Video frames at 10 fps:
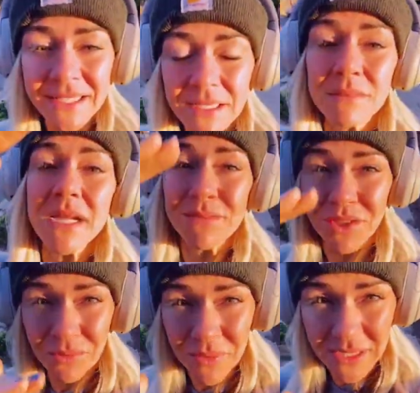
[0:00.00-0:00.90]
and
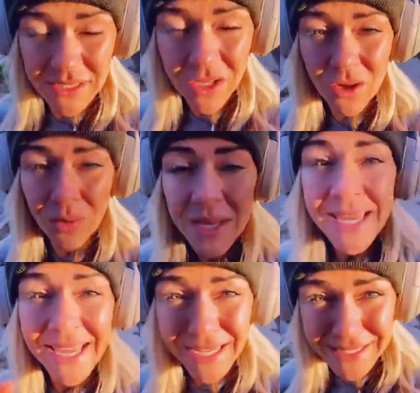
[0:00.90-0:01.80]
sometimes you're really slow,
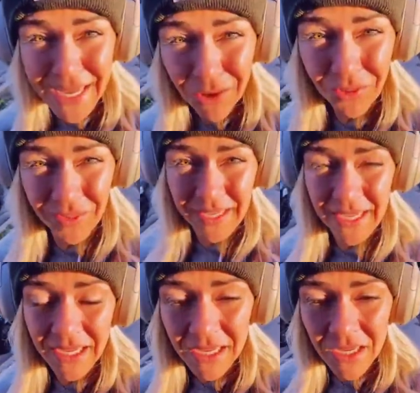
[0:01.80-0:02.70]
is
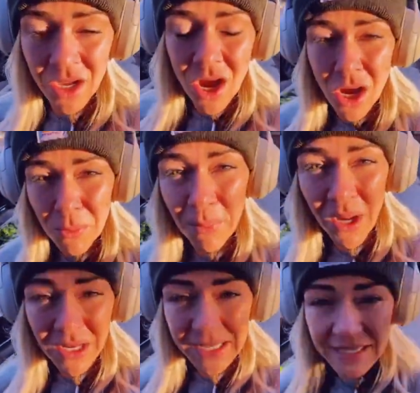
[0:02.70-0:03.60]
healthy. Our
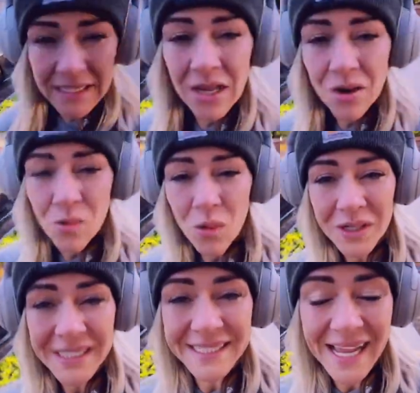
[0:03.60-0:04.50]
bodies
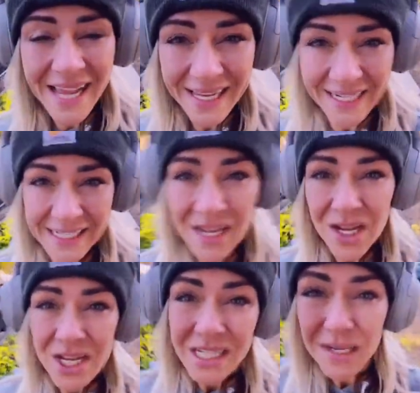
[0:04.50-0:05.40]
were designed
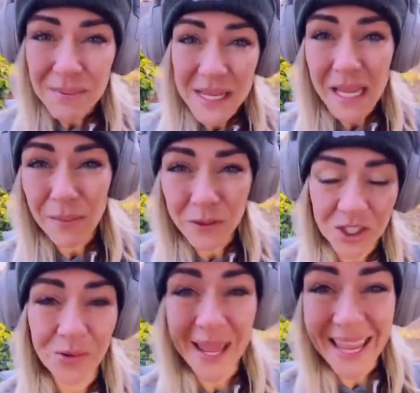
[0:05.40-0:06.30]
to be able
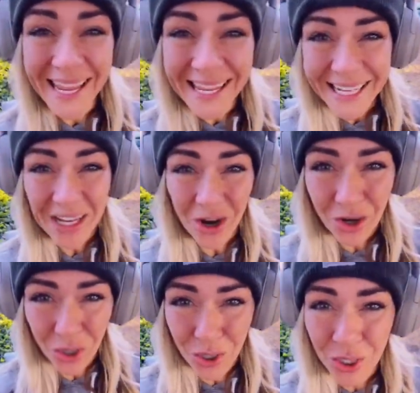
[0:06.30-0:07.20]
to hit it
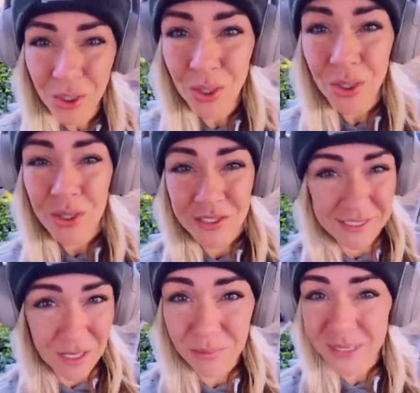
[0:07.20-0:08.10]
hard
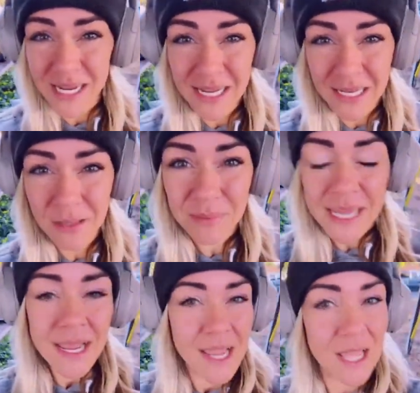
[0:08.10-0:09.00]
sometimes
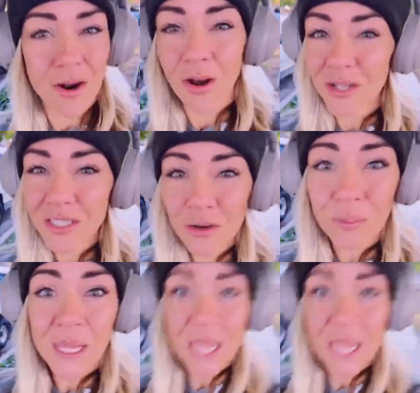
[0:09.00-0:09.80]
and also